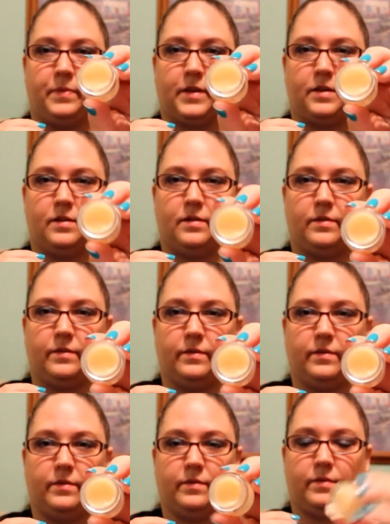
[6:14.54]

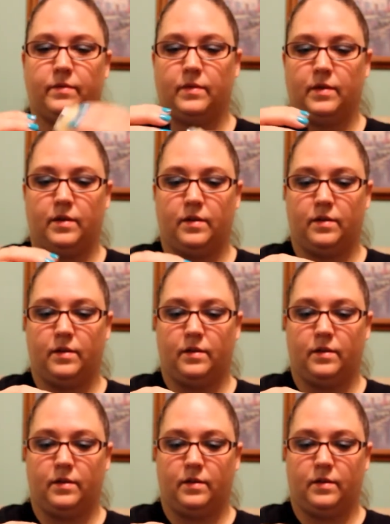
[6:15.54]

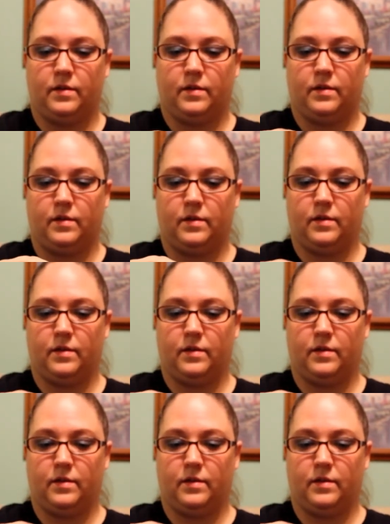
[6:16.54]
(silence)